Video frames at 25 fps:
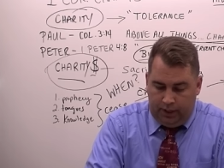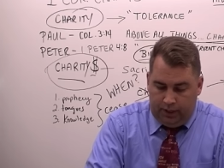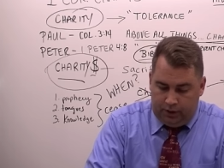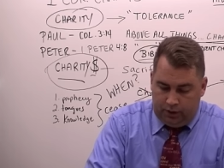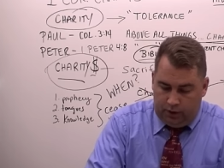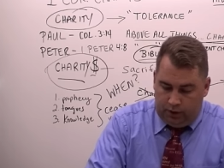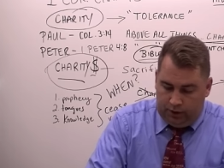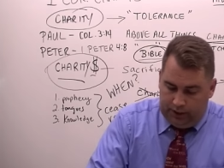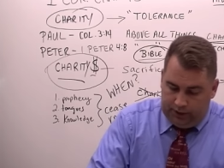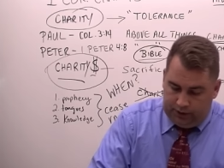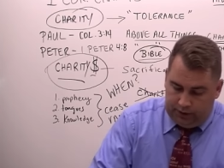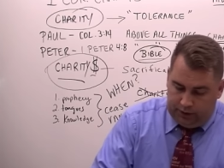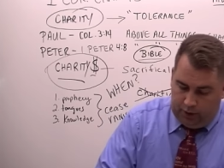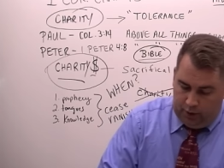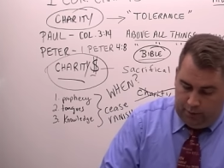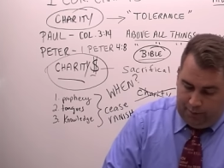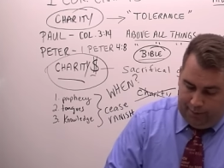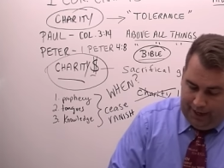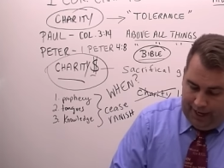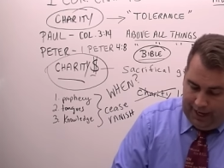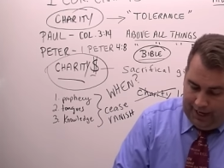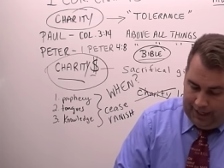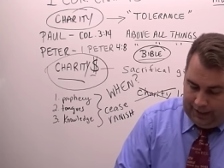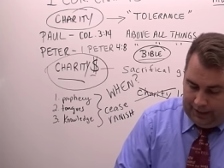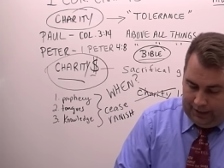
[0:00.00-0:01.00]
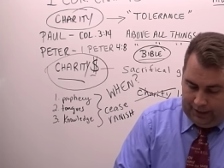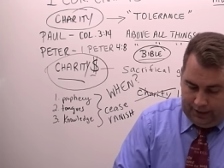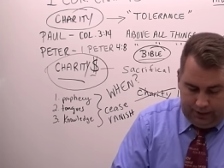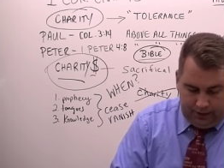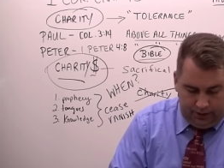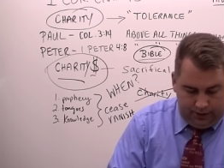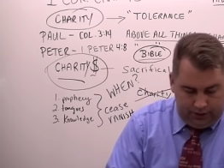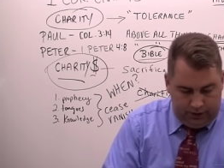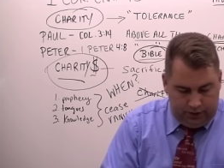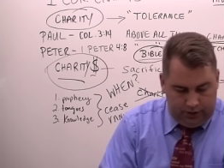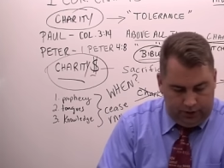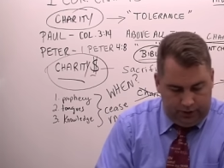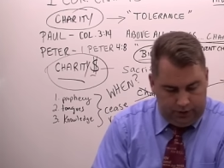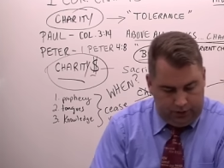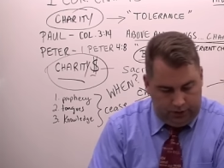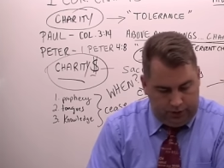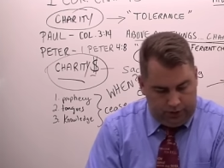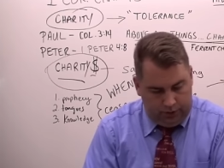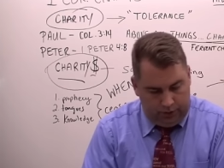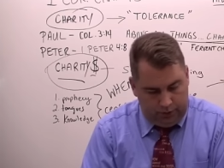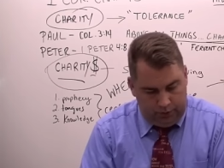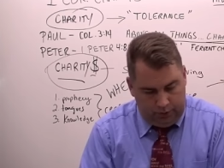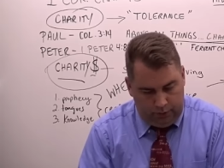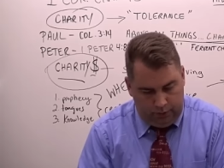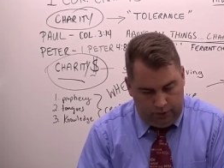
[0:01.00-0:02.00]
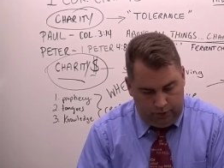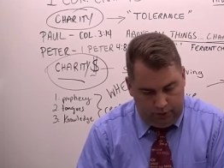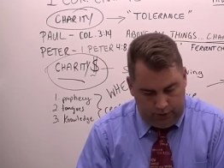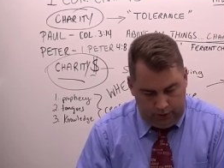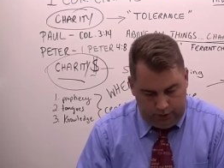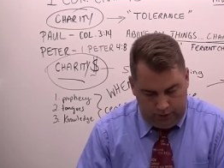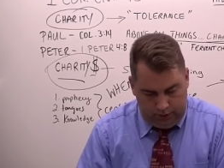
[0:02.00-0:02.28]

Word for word: So let's go back to